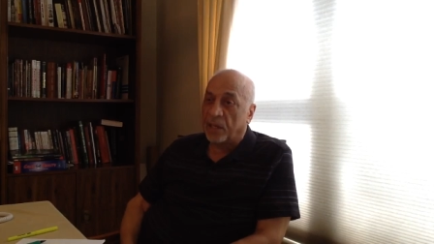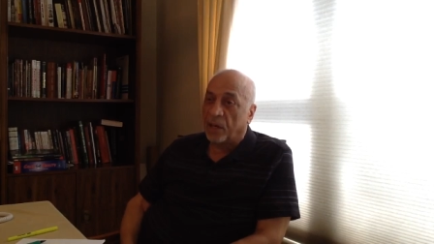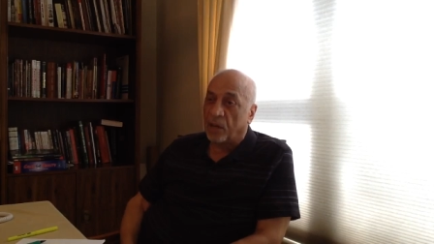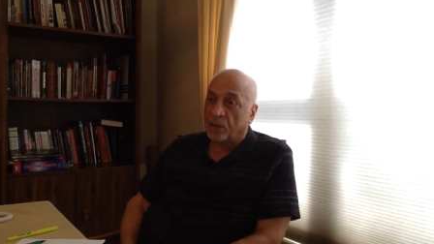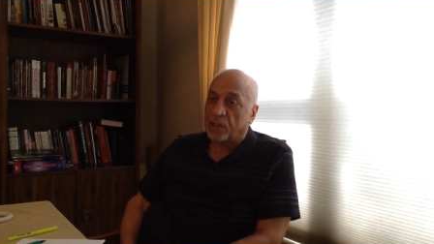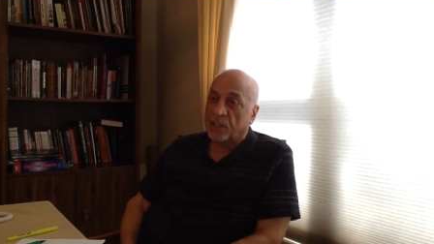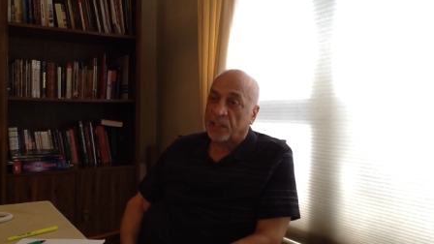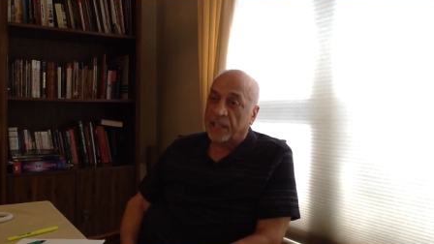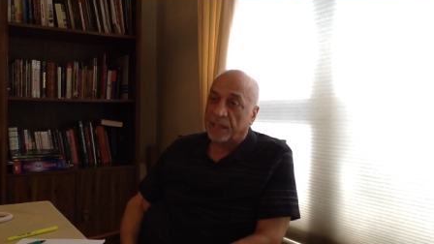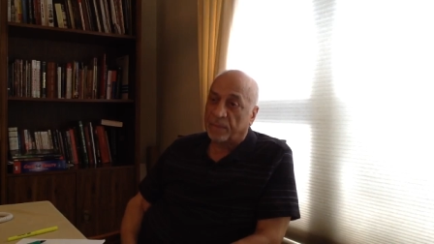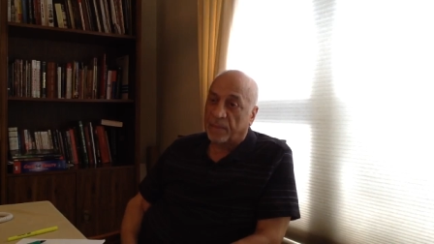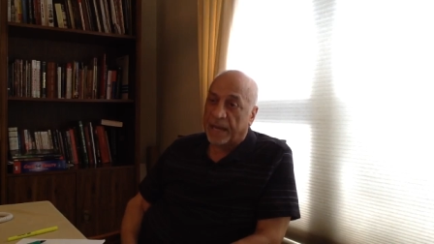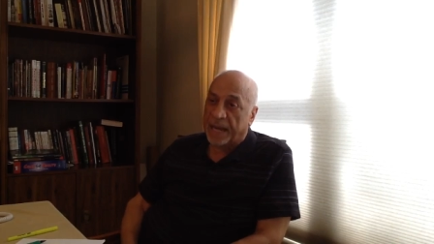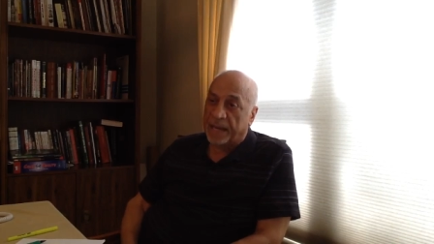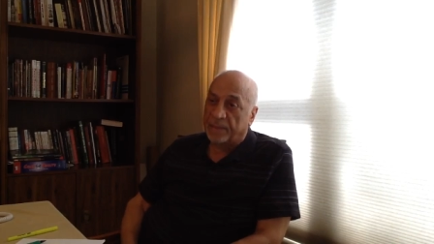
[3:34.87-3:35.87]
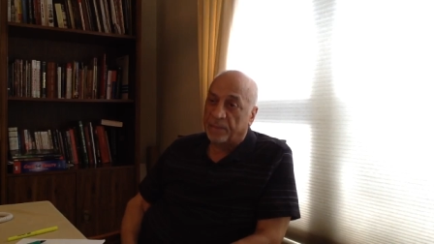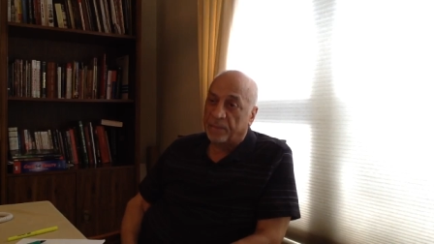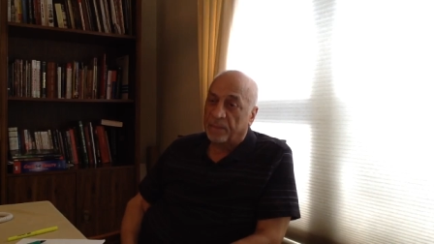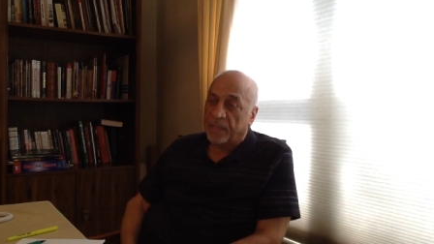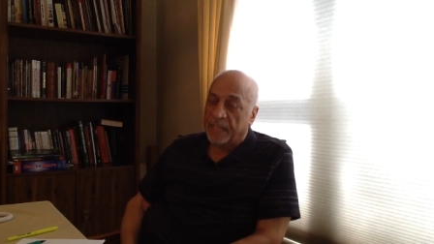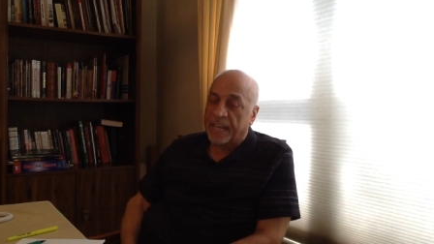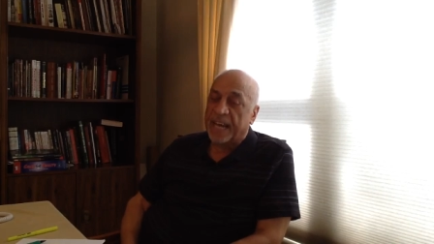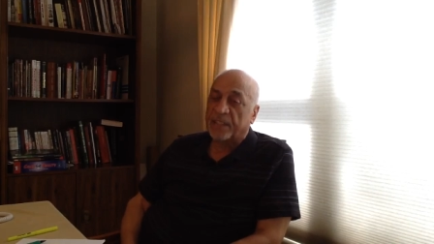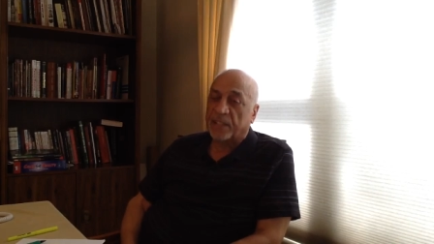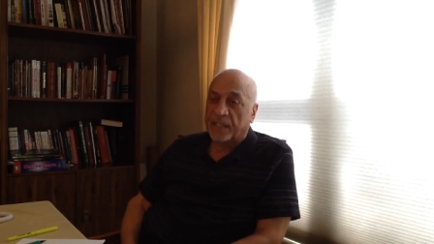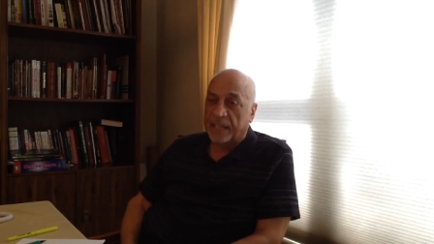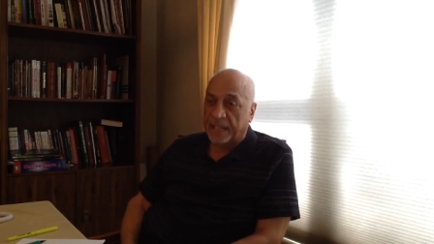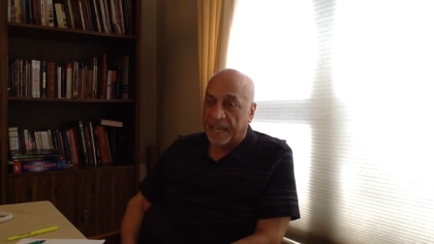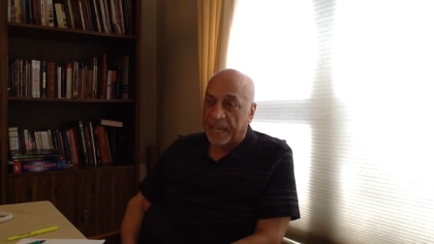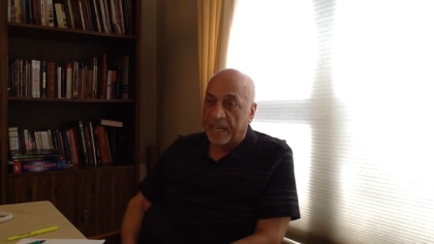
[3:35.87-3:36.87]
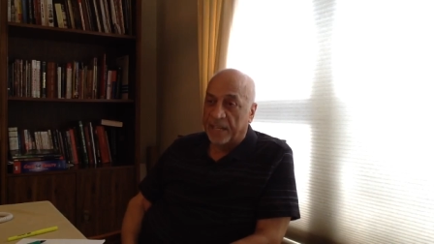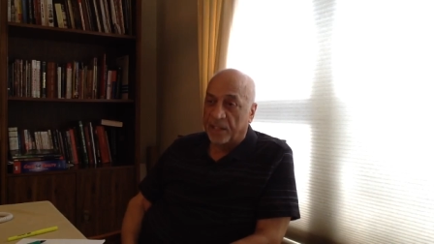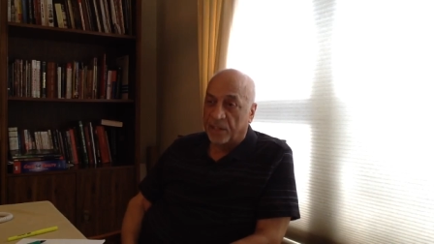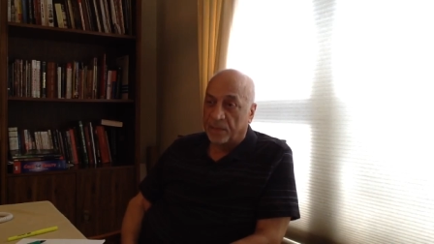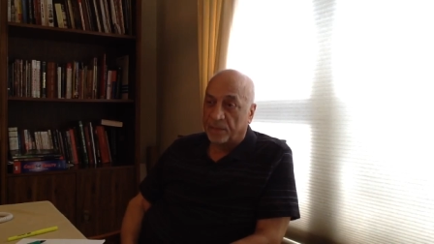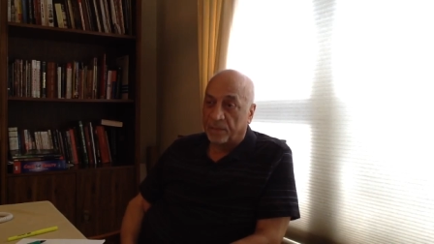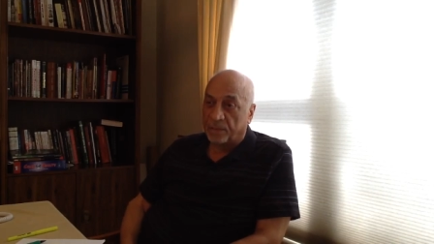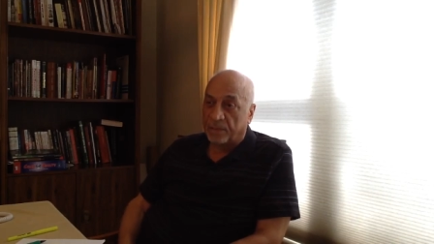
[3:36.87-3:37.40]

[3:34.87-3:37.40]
or just getting by. He has to get A's.